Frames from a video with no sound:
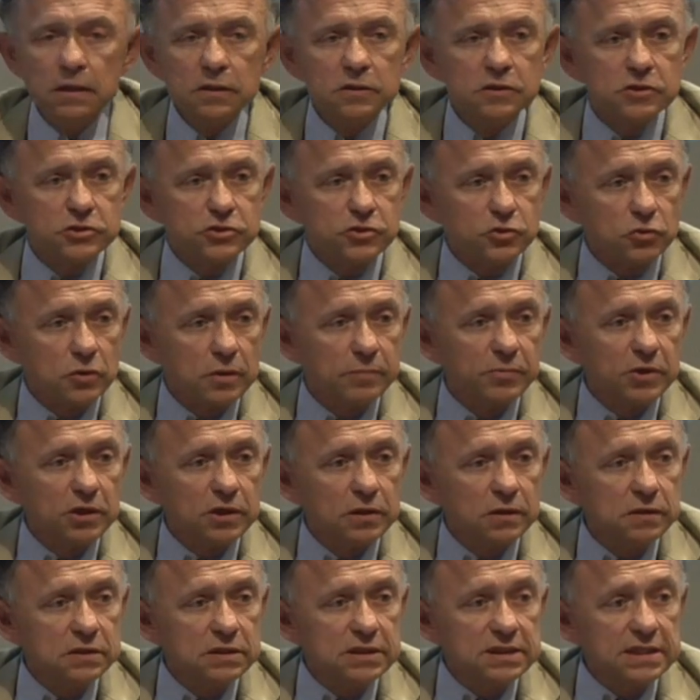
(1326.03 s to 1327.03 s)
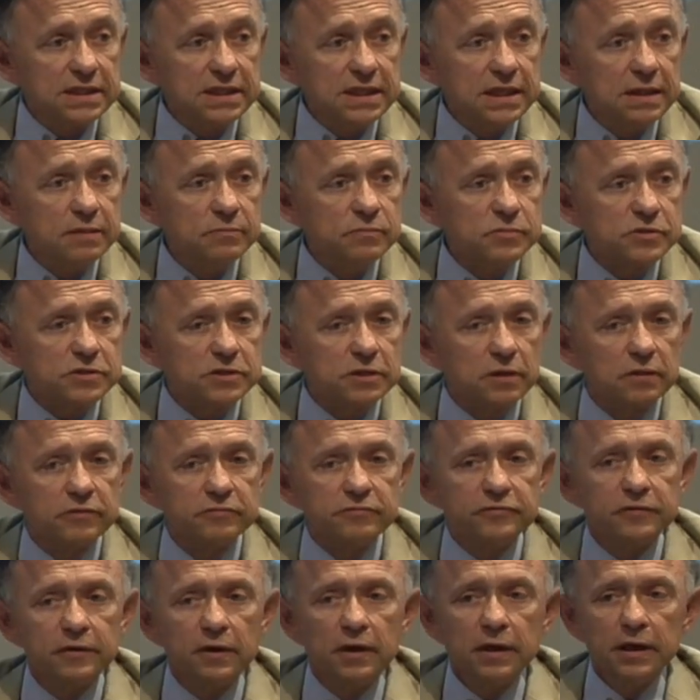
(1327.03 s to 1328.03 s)
distributed teams
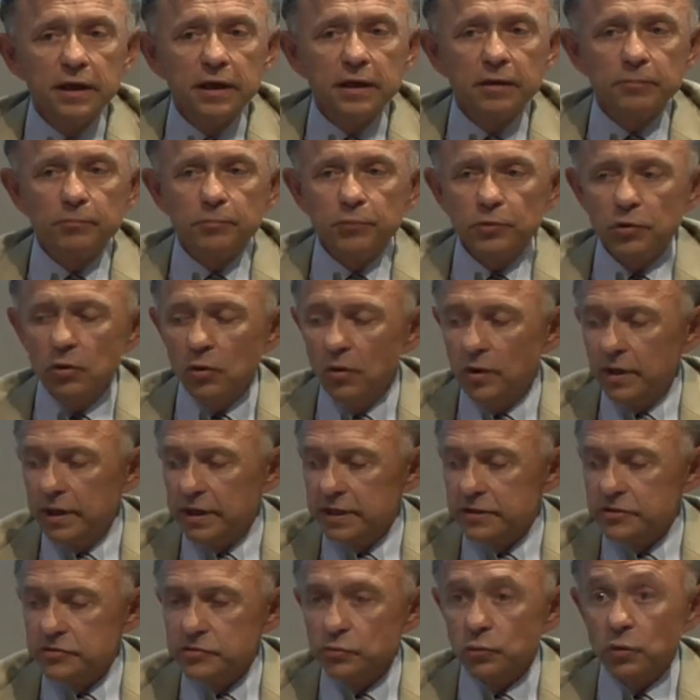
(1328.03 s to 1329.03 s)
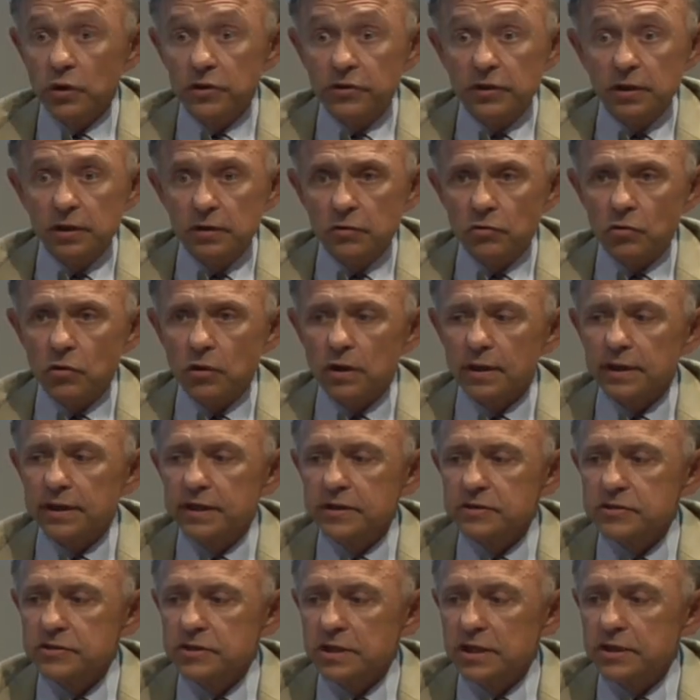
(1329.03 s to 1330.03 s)
of employees within
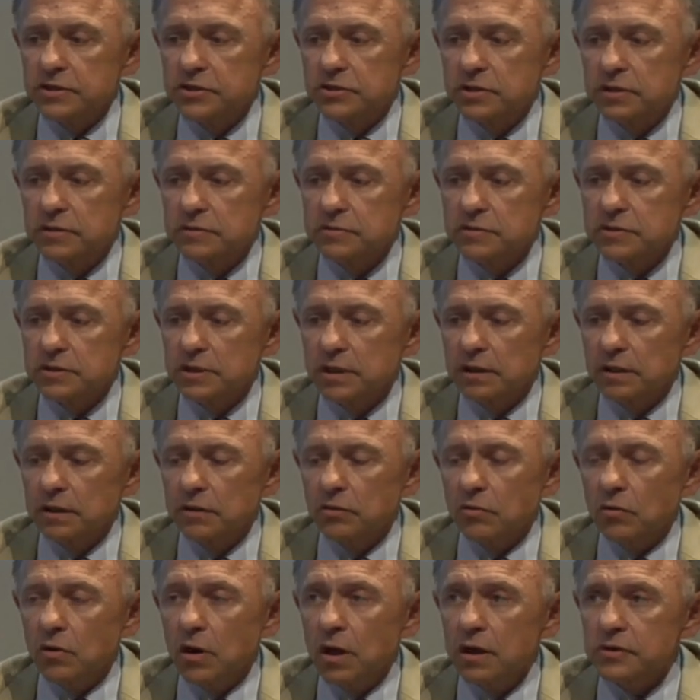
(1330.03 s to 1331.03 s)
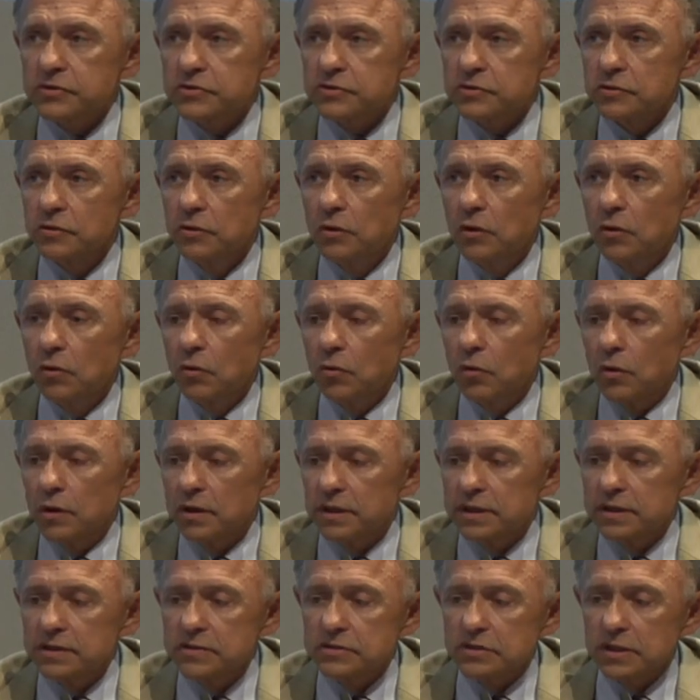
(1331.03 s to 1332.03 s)
organizations and across
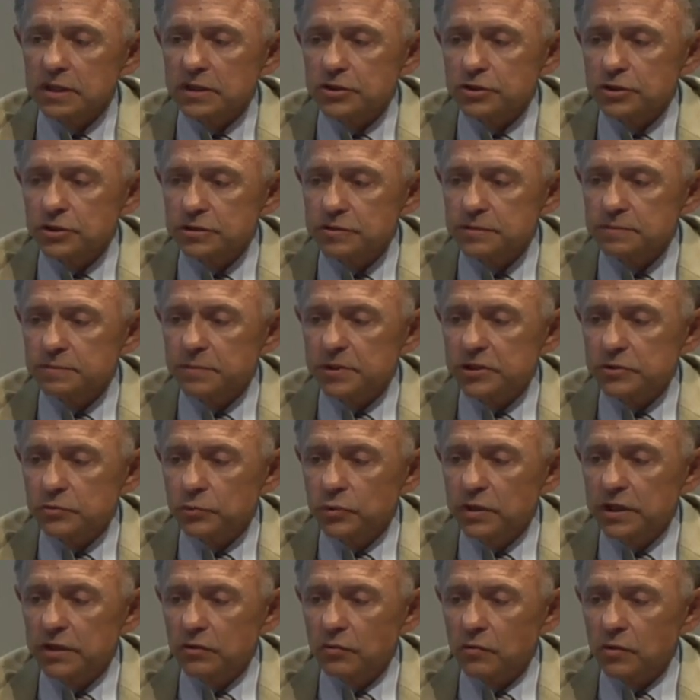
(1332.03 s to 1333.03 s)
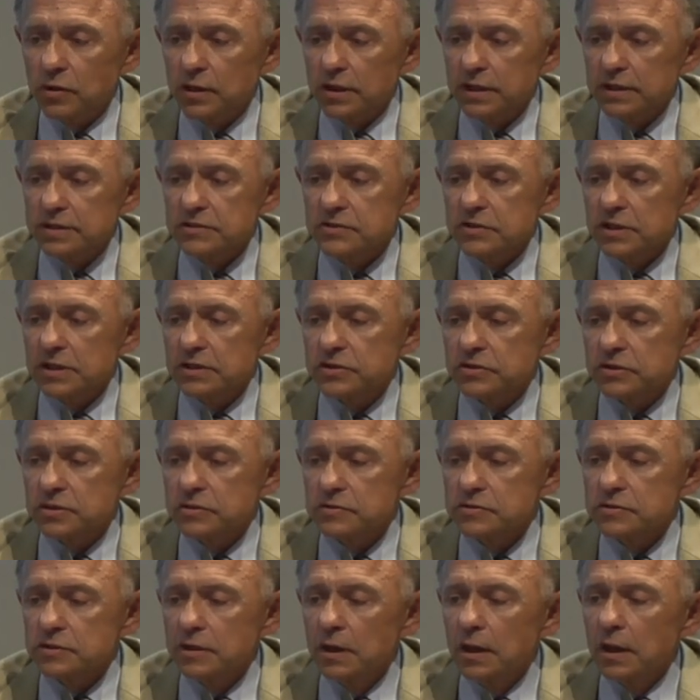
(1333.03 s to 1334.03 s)
organizations, between
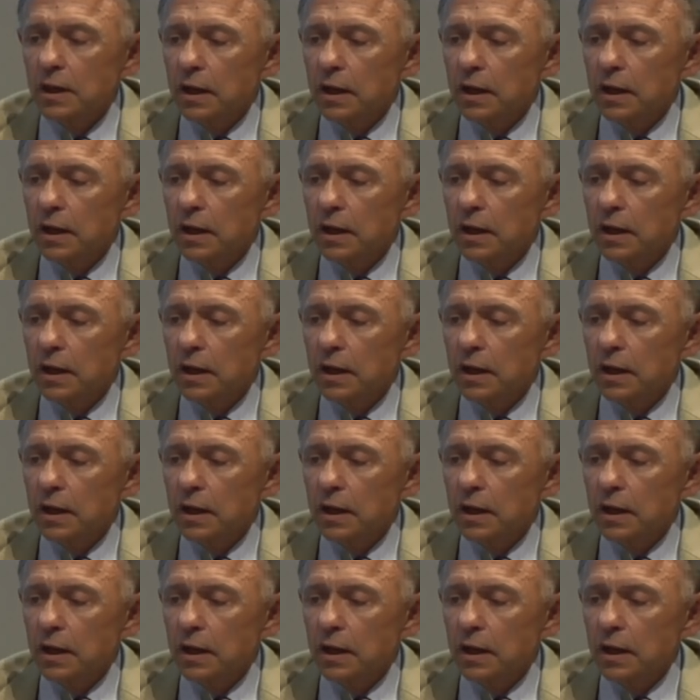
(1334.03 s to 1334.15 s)
organizations,